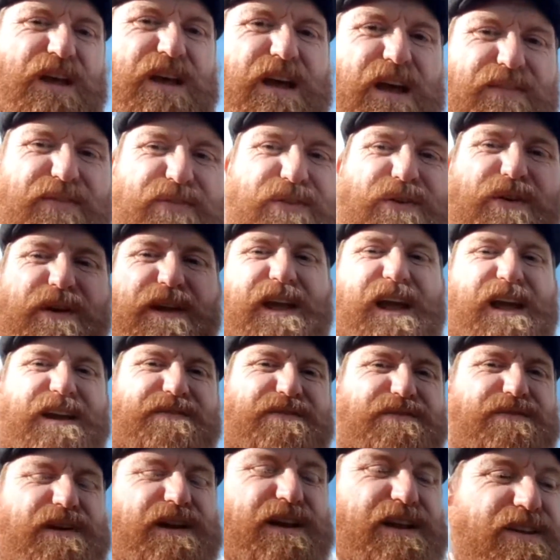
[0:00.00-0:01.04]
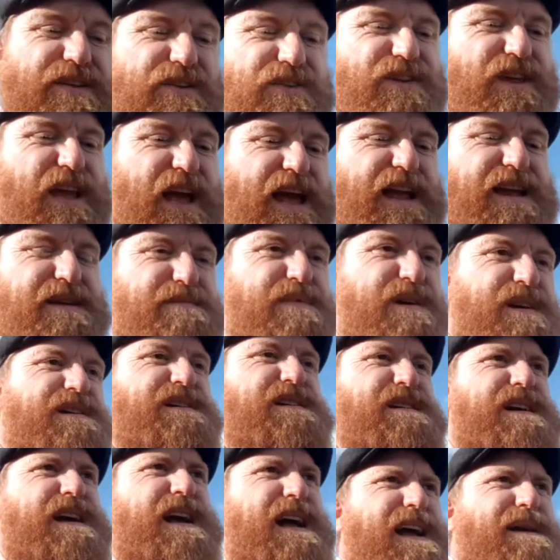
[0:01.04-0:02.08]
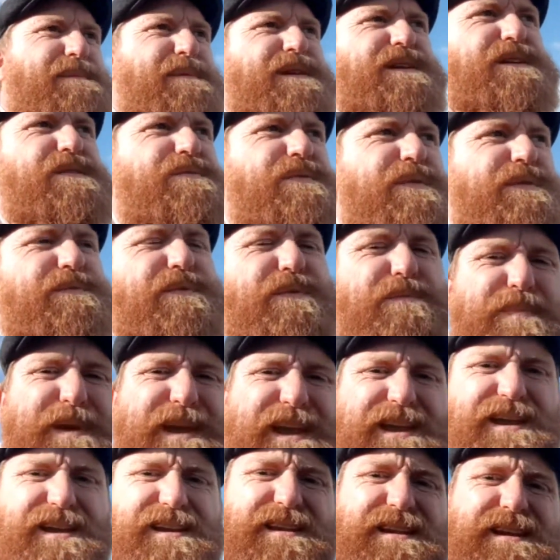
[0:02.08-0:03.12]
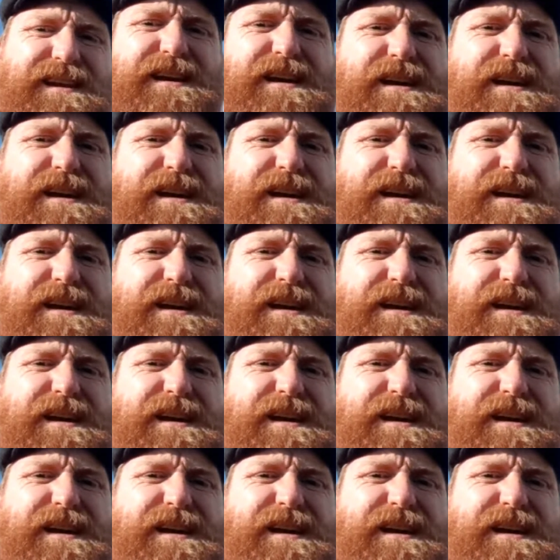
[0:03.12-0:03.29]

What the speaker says: I thought he had a really good game. I know we were beaten.